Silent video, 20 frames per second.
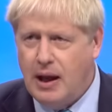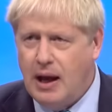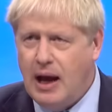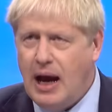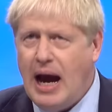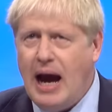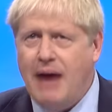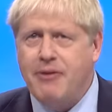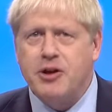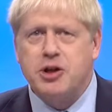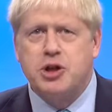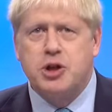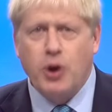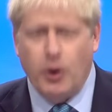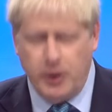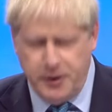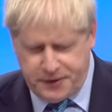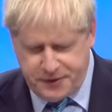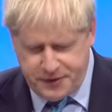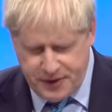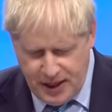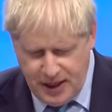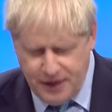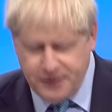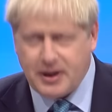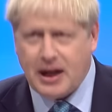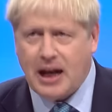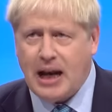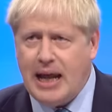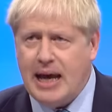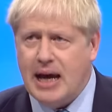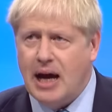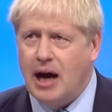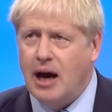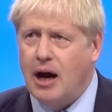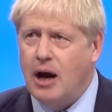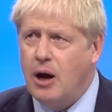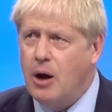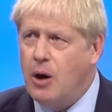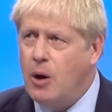And the choice is clear.
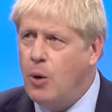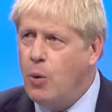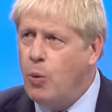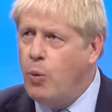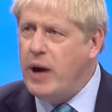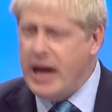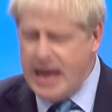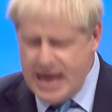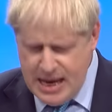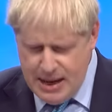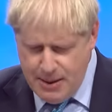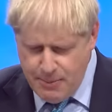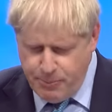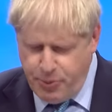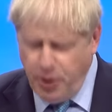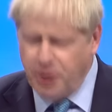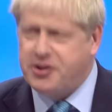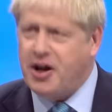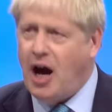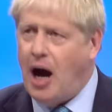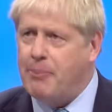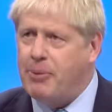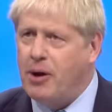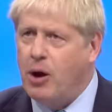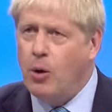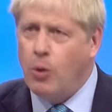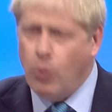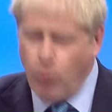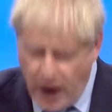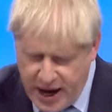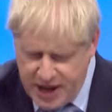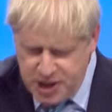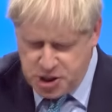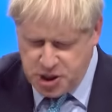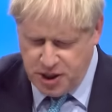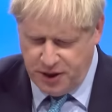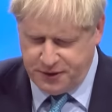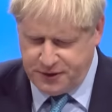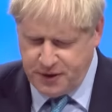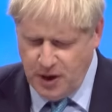We put up
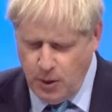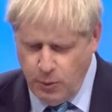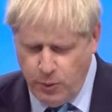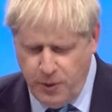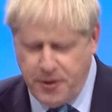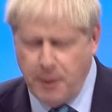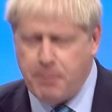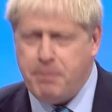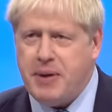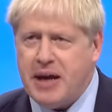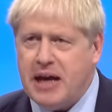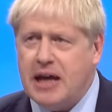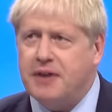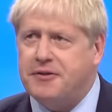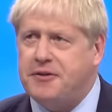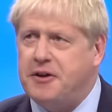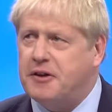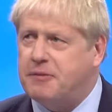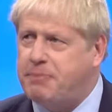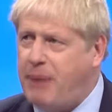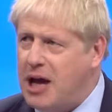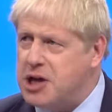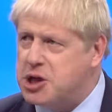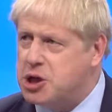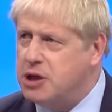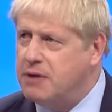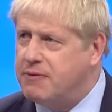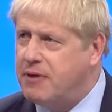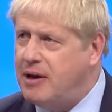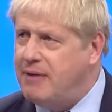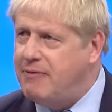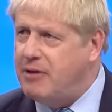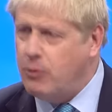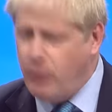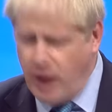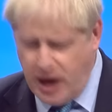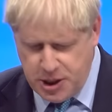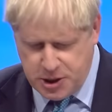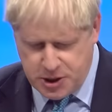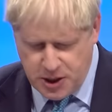wages with the biggest expansion of the living
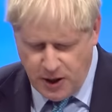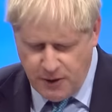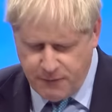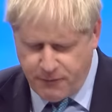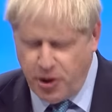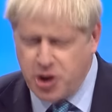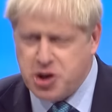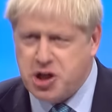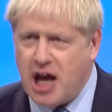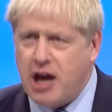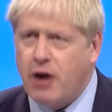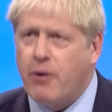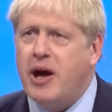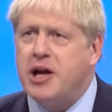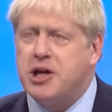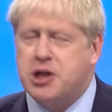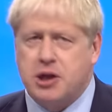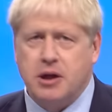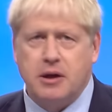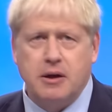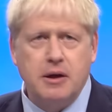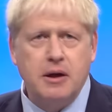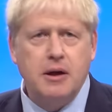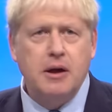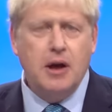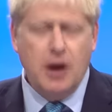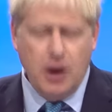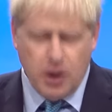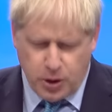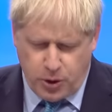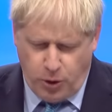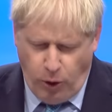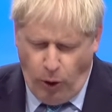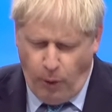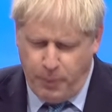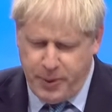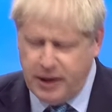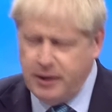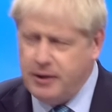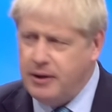wage for a generation.
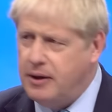Corbyn,